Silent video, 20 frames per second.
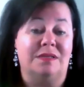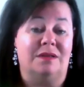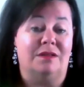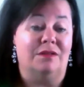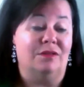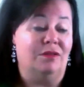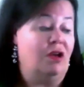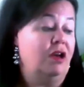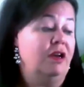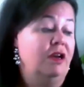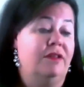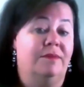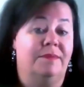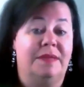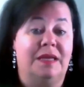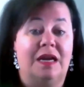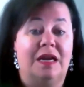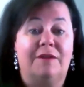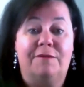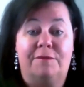A lot of them
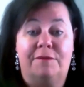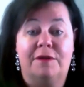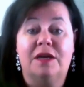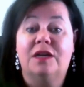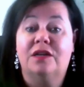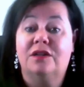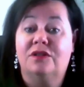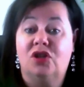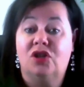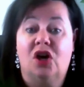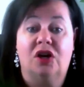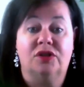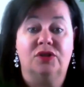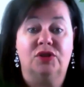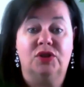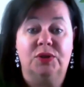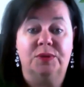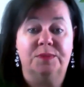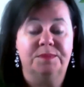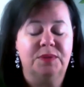that I've
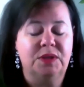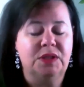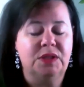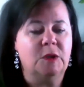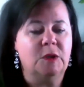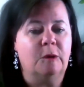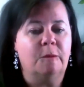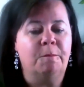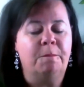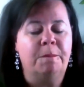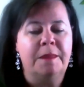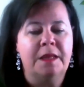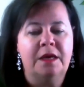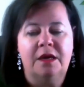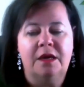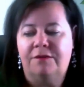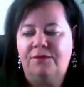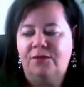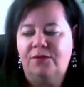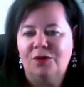talked to. So
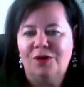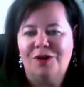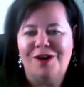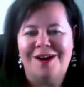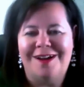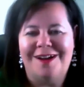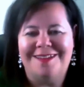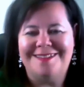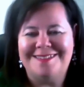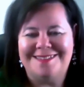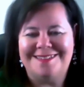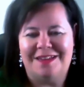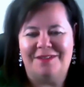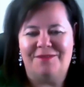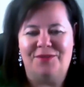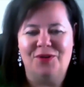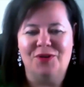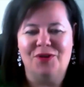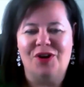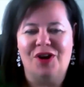if
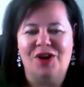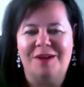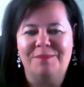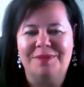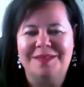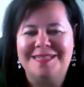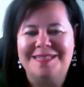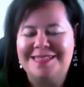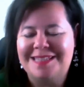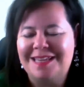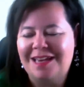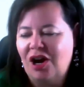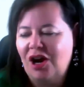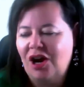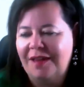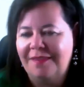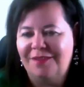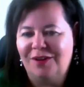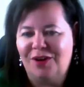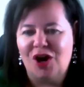you're on, please say
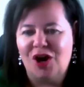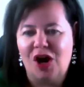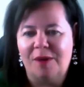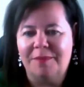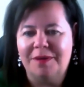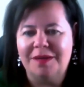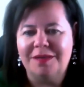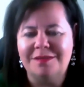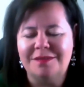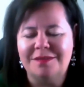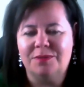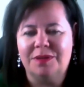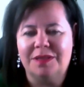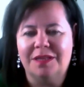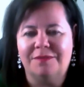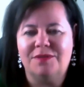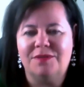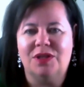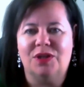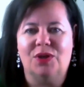hi in the comments. We'd
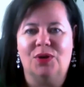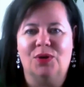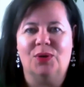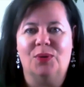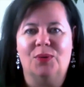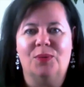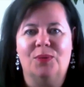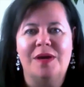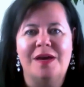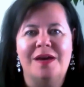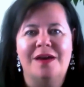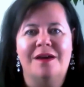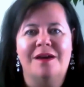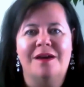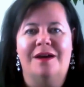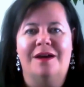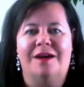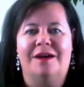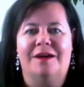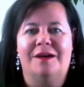love to know,
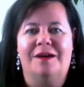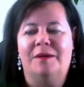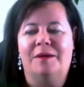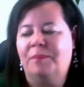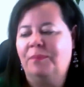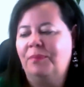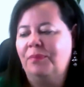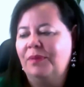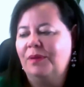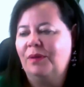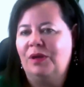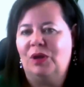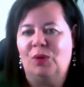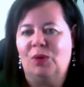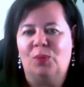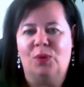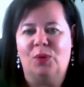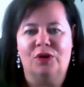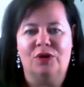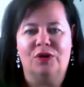
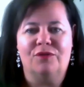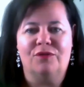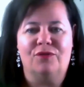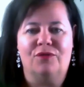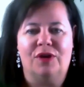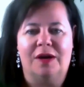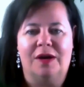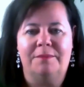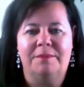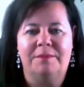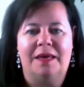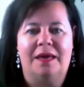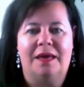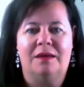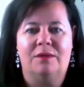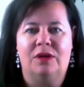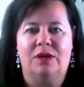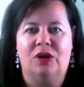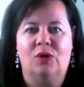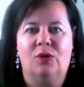where you're from,
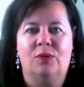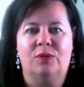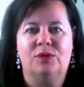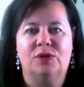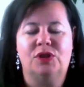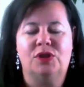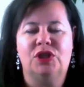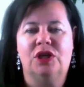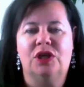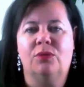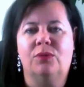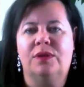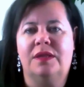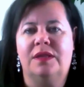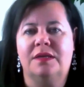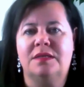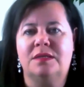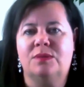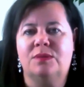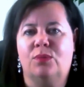and share with
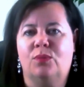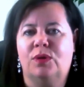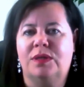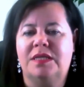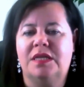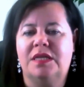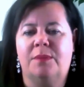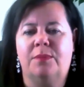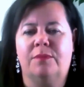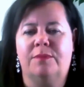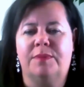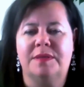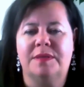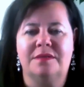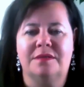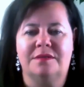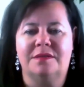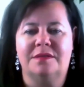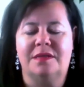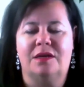us what type of
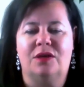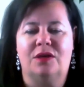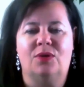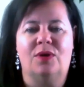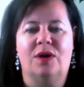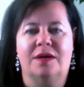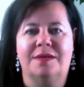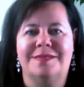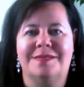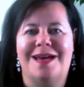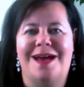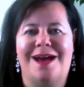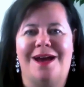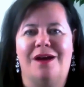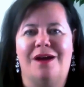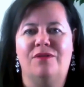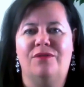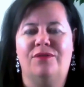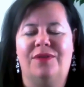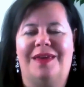business that you guys
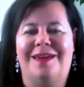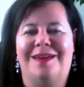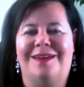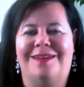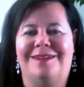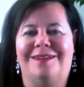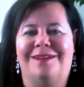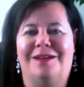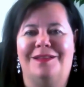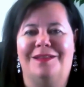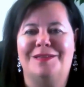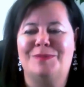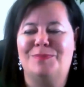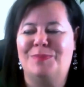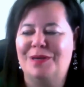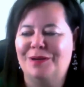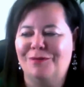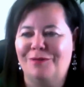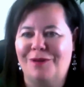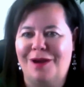have, and let's
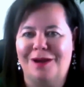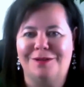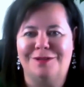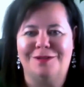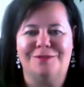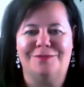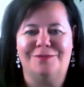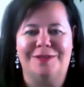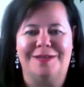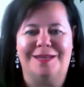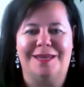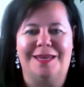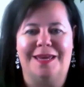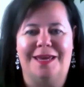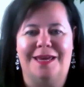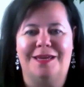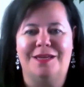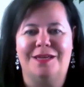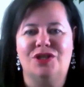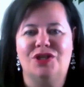be interactive and
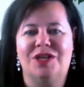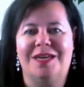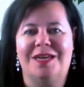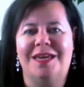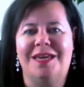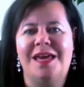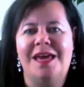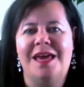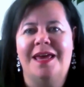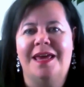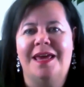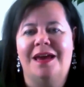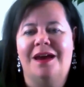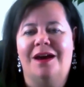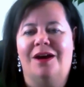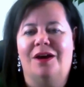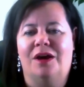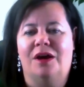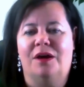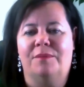engaging.
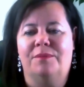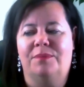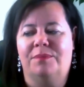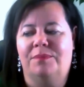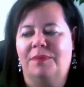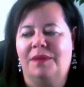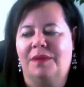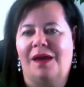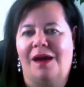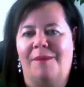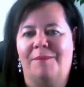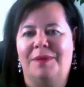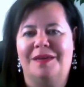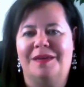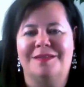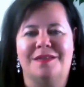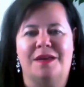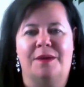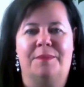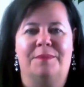
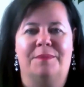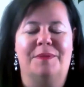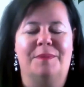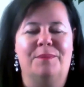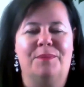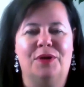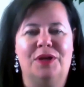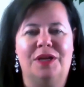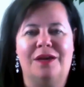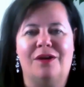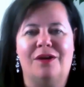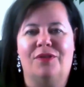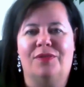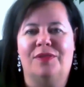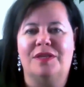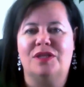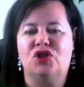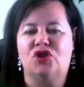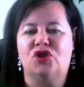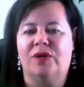Because I'm putting on
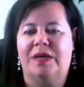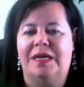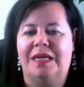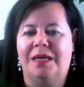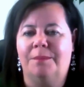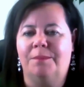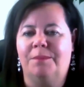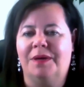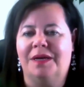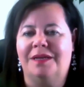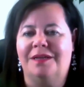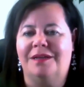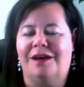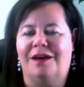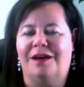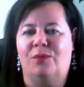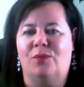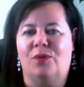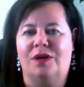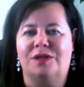this training, but
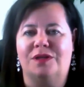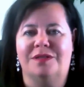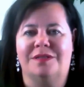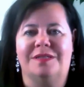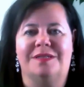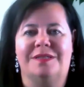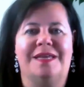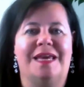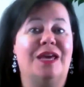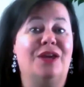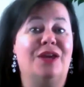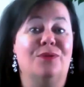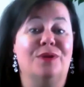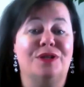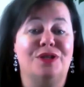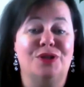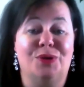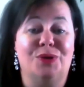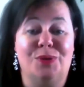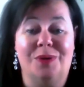I want to cater
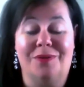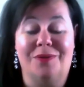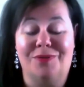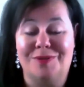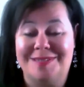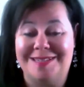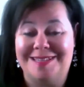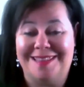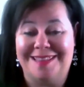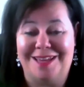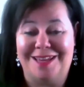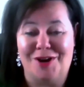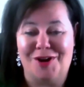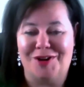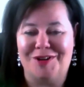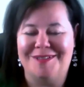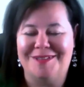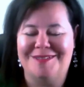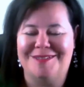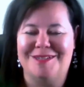it to whoever's in the
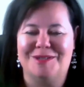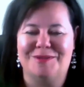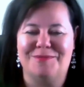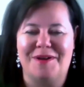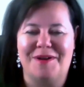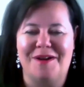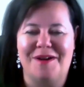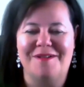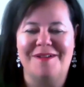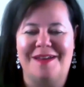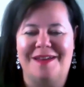audience as well.